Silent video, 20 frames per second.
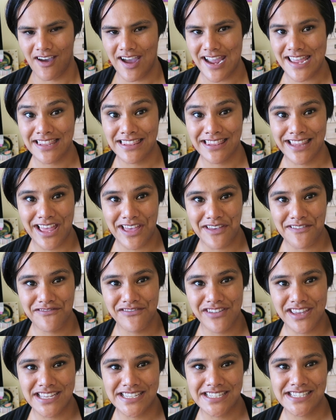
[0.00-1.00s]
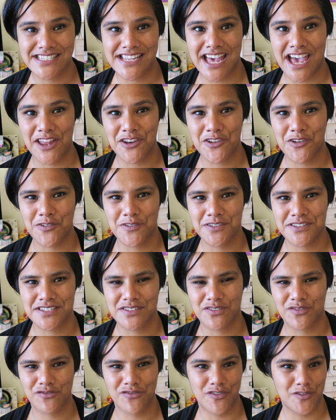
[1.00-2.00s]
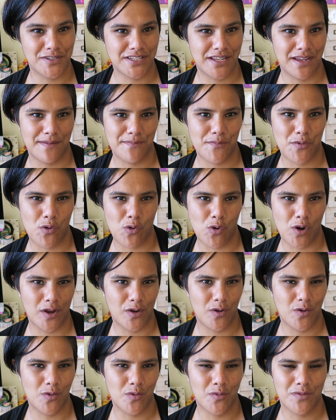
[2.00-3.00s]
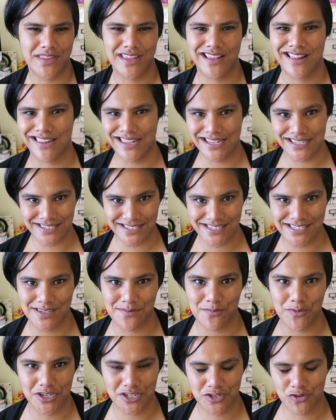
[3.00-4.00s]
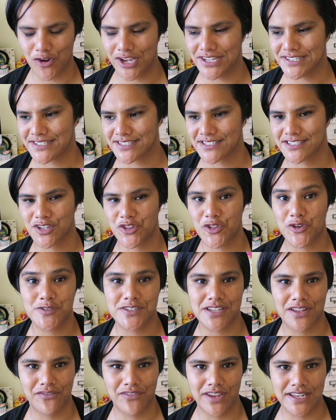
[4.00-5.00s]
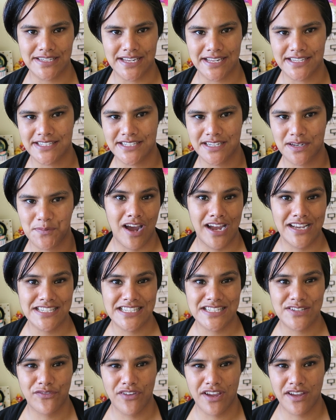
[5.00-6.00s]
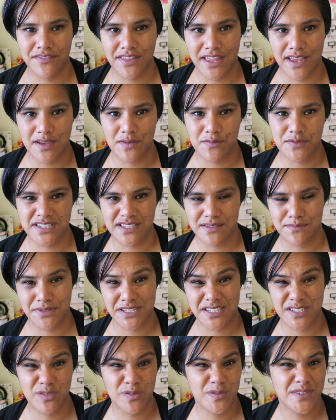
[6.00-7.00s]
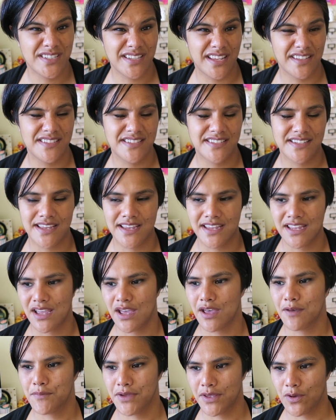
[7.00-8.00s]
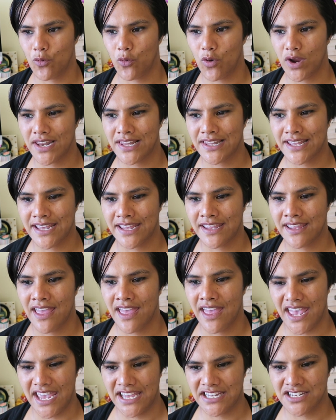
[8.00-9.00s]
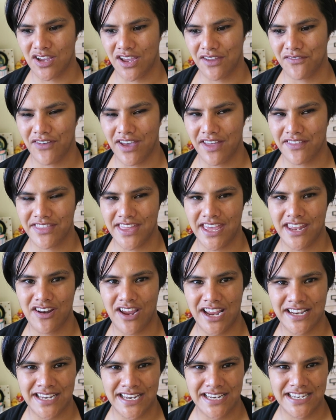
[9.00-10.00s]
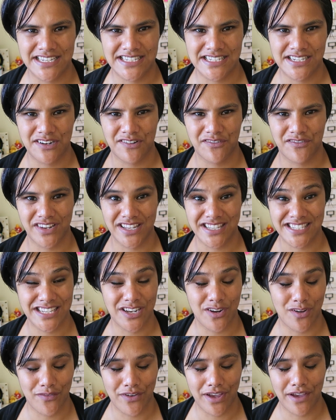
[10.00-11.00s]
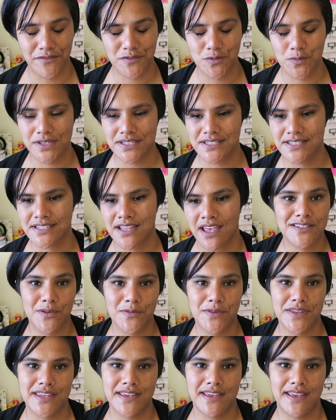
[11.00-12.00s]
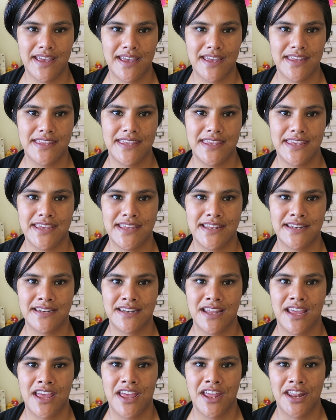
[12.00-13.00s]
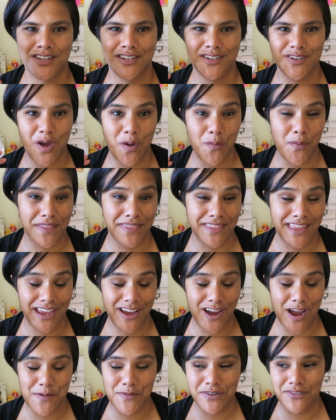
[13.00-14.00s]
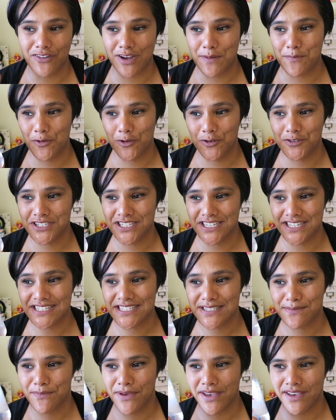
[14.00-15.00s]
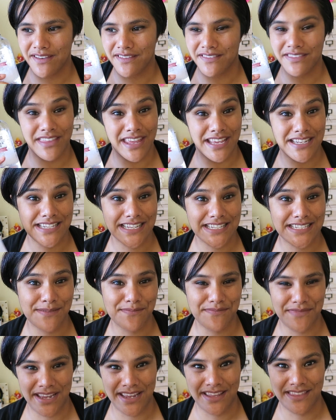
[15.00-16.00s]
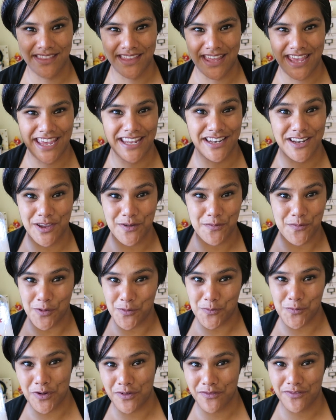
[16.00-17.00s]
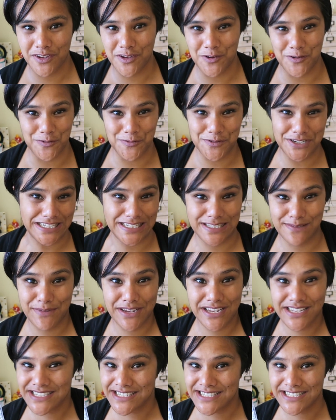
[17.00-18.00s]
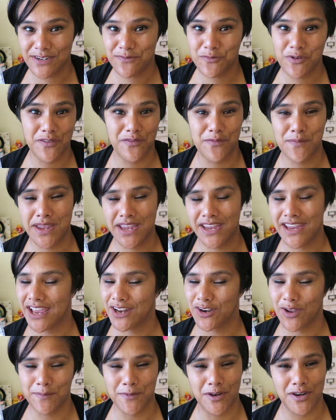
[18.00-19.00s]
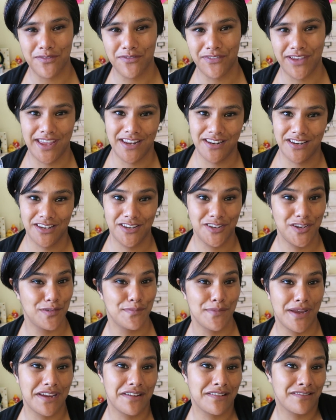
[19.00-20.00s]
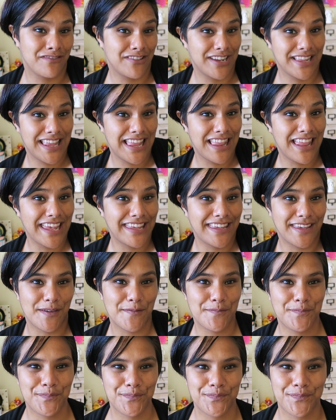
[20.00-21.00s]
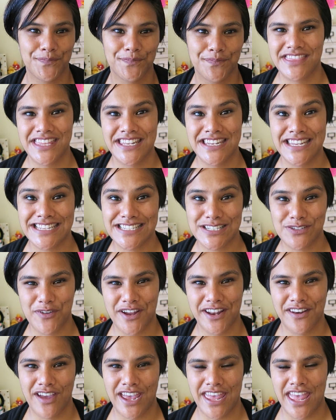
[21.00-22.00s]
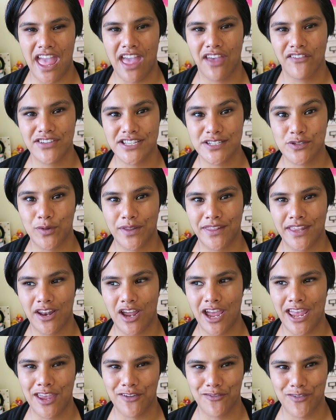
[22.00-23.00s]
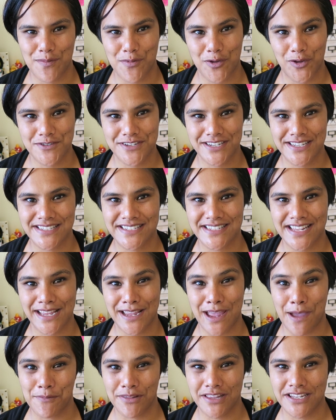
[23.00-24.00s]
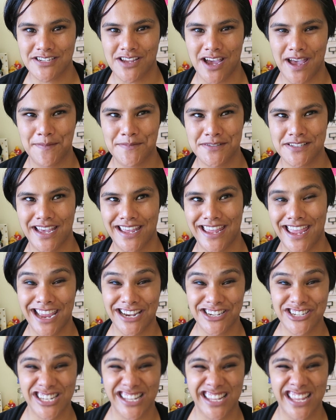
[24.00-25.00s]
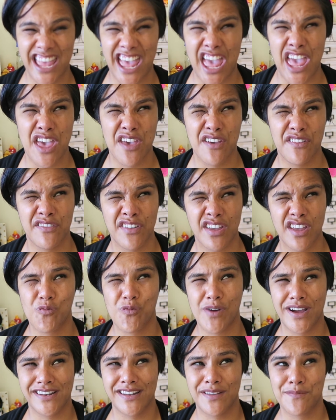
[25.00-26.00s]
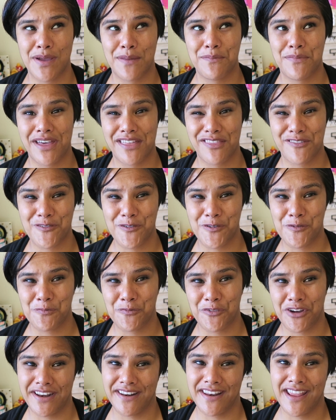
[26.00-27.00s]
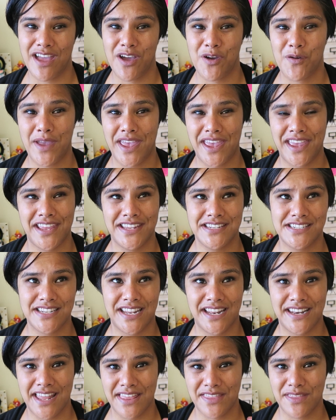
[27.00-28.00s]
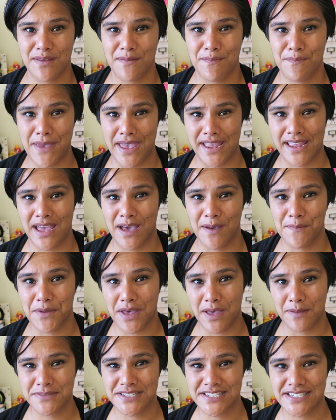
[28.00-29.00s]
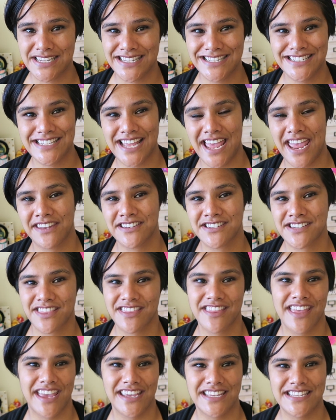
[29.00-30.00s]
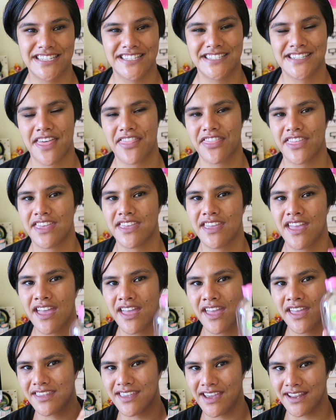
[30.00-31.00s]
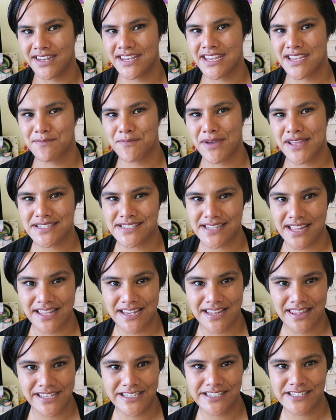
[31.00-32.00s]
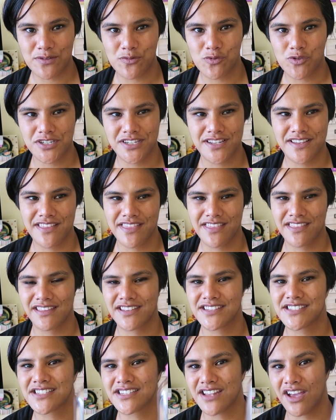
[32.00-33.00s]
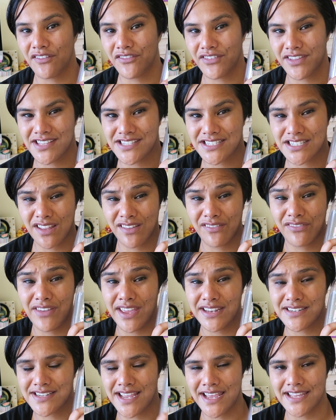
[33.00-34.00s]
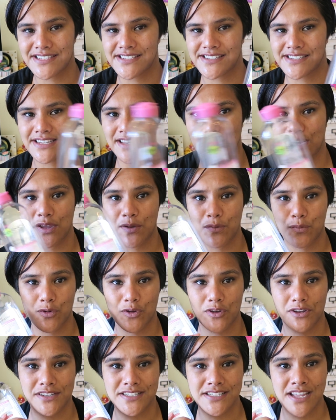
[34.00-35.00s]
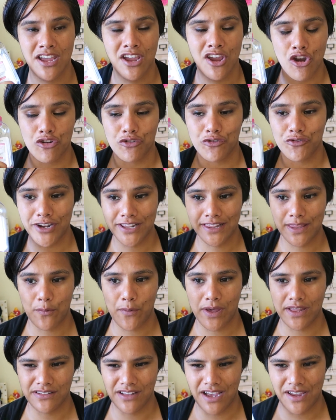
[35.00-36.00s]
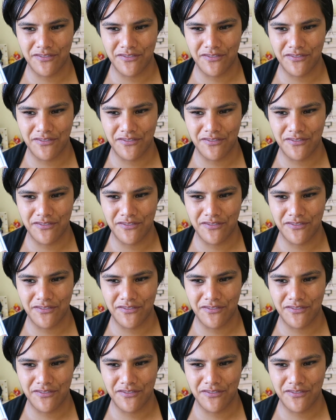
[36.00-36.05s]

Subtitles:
I love Asano's rosehip oil, the cleansers and moisturizers, those are fantastic. I just found that it was a bit too sudsy, a bit oily, and I felt that I needed to rinse it off afterwards. So yeah, again, not one that I would repurchase, but that doesn't mean that it won't work for you just because it didn't work for me and I'm not a fan. You may really like it. The next one I have is one that I have repurchased a couple of times. I actually have one in my bathroom right now and another backup upstairs, and that is the Gummy Micellar Cleansing Water. This stuff is fantastic. It works really well.